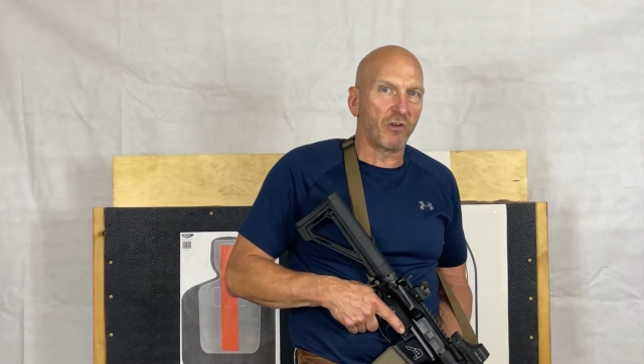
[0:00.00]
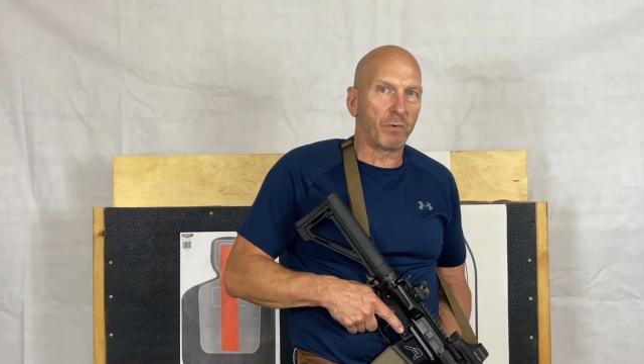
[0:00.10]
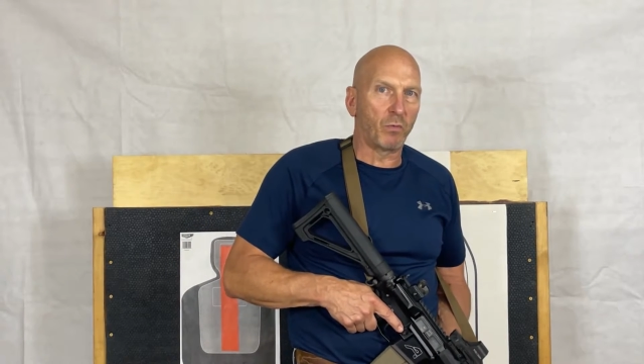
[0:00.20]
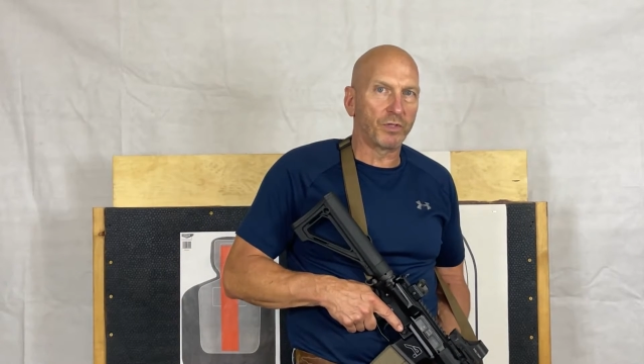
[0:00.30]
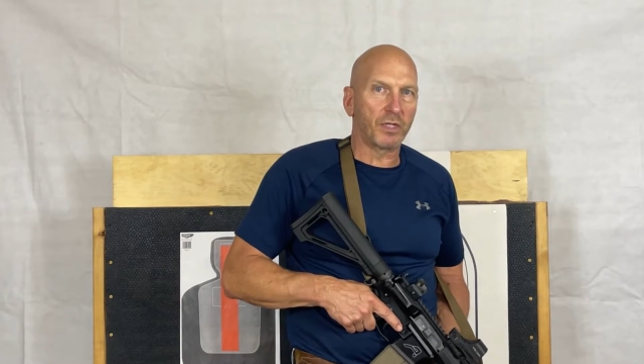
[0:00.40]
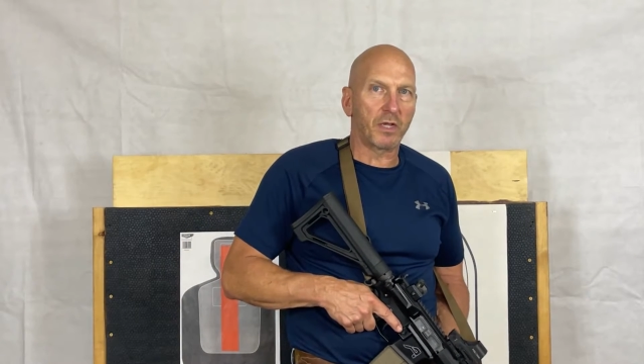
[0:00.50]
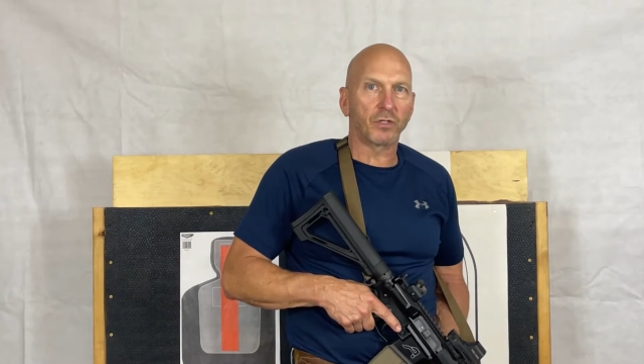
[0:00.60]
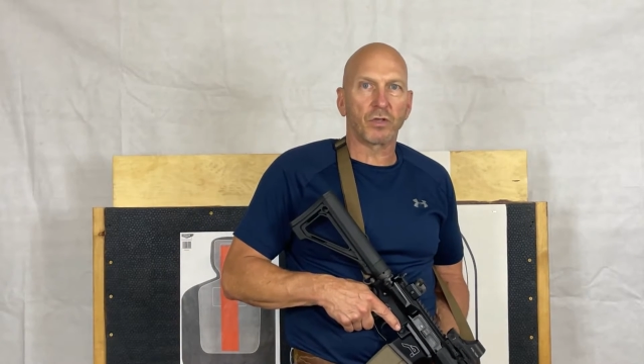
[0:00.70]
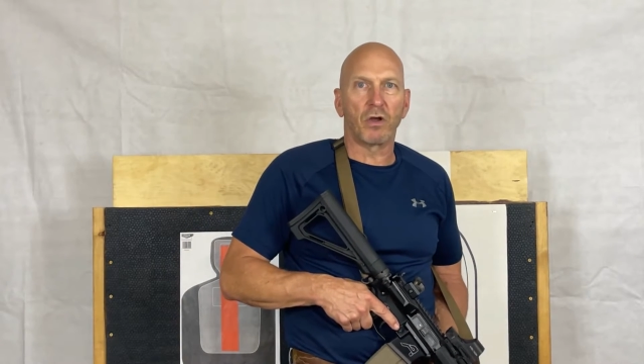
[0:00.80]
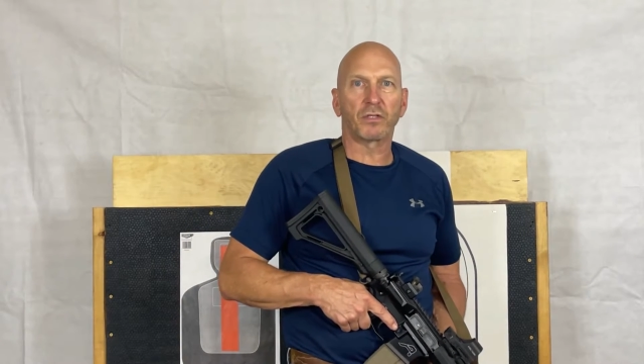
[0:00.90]
but one thing I'm going
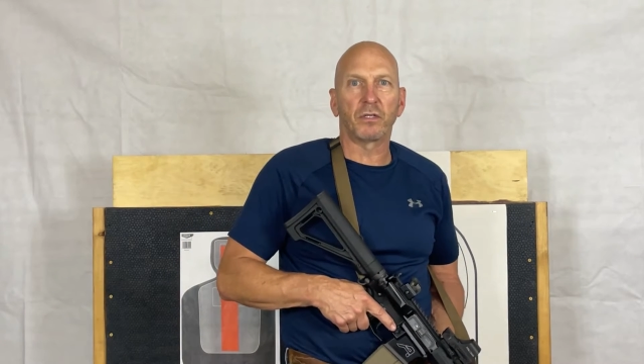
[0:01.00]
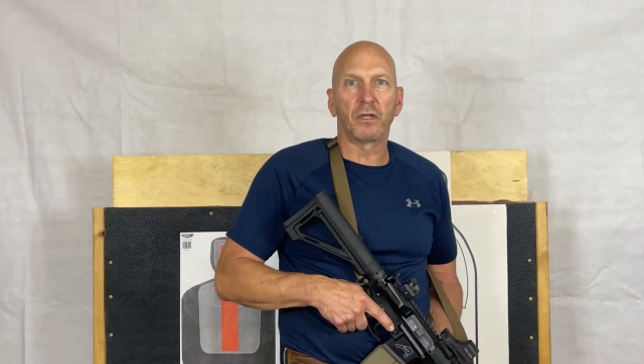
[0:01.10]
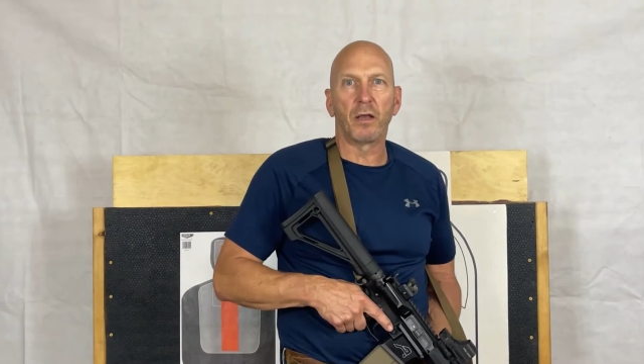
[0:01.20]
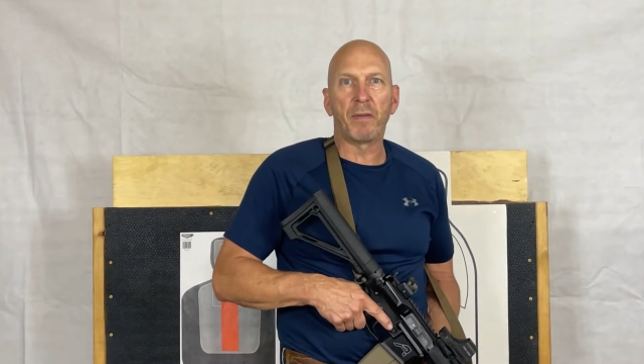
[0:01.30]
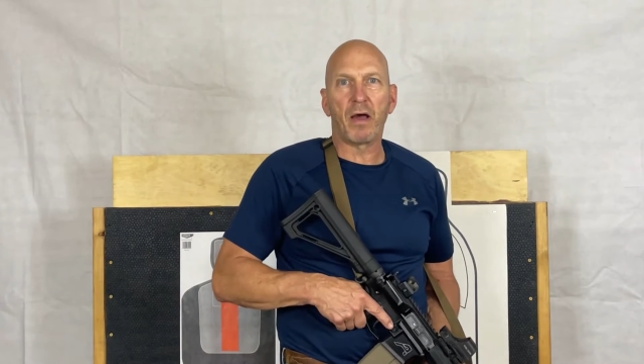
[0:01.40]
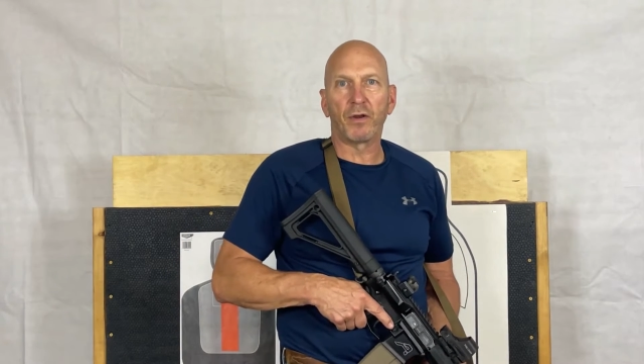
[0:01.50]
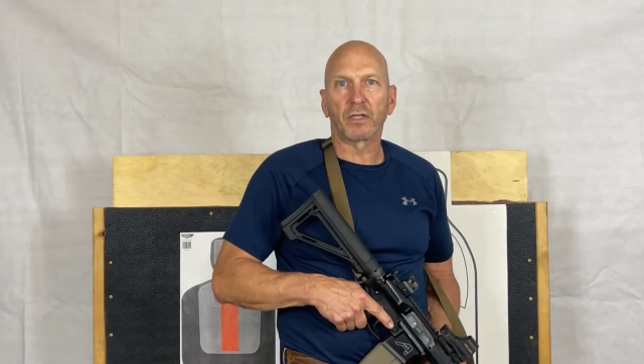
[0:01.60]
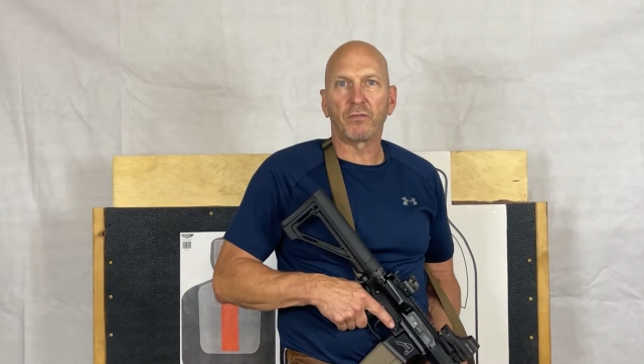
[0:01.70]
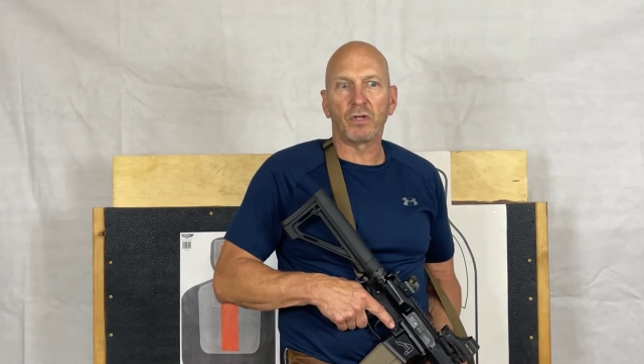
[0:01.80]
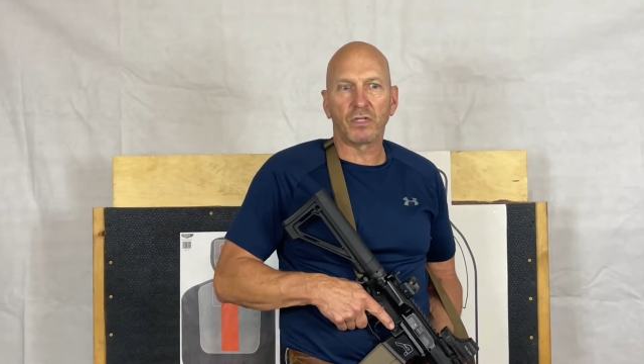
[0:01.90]
to talk to you about, and I'll
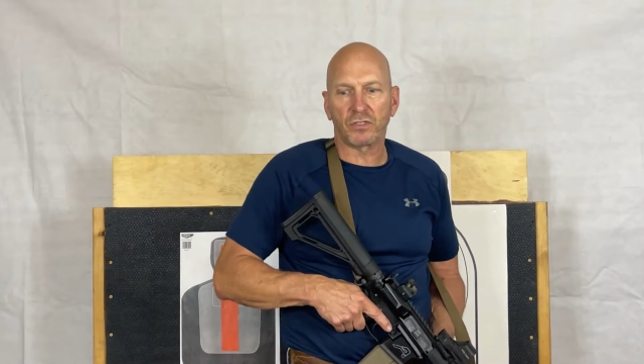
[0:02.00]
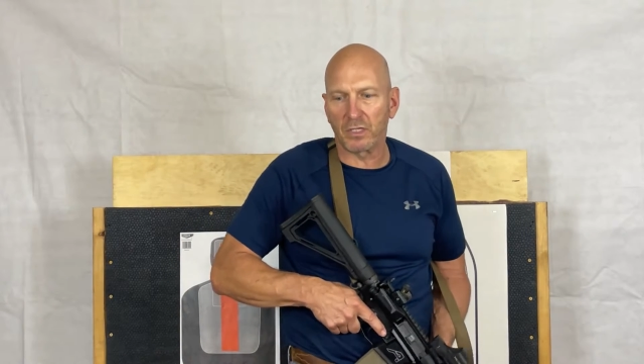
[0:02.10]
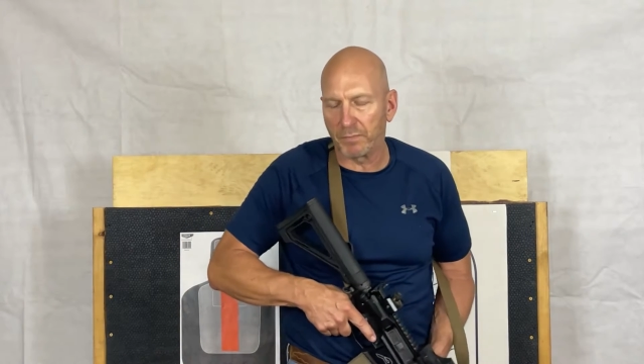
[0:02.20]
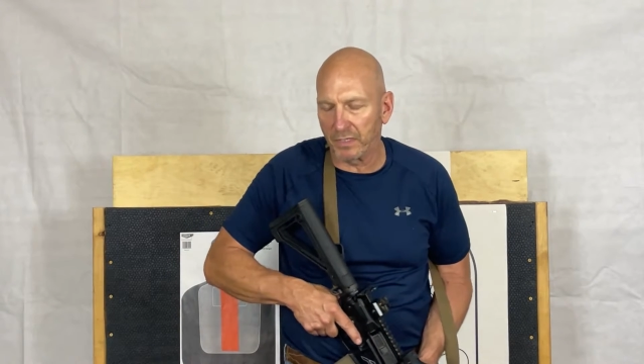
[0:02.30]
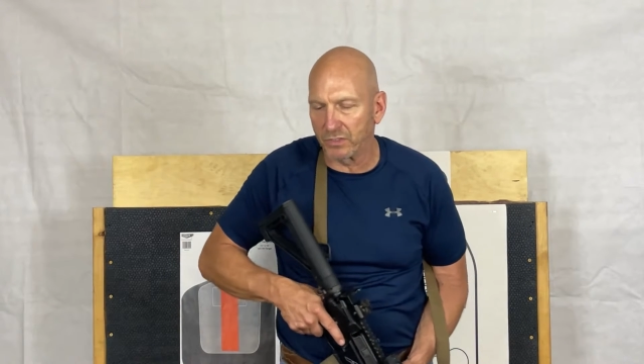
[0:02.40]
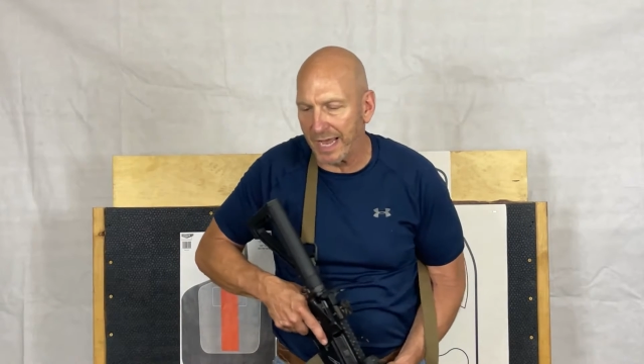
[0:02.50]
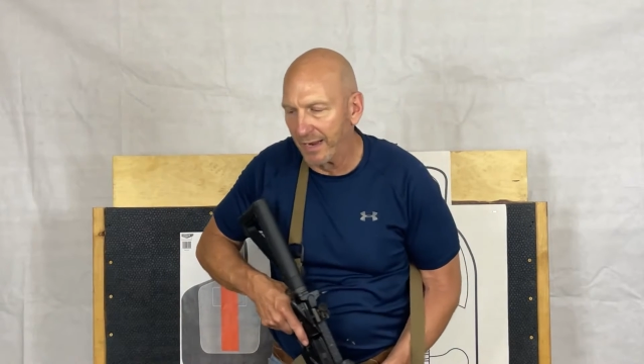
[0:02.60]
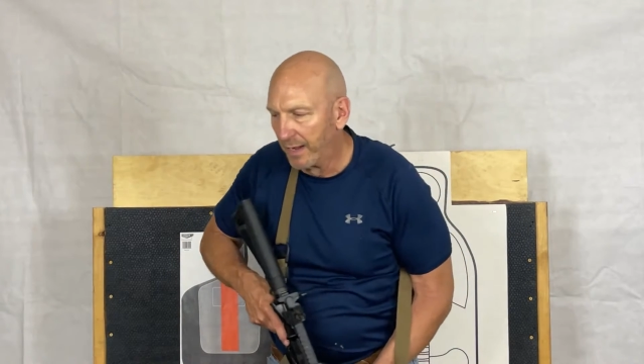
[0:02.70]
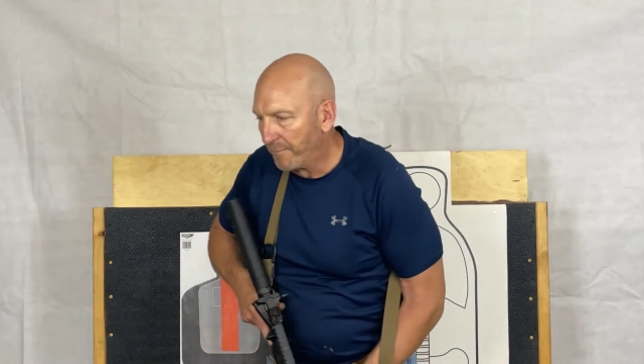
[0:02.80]
give you a nice tidbit, is that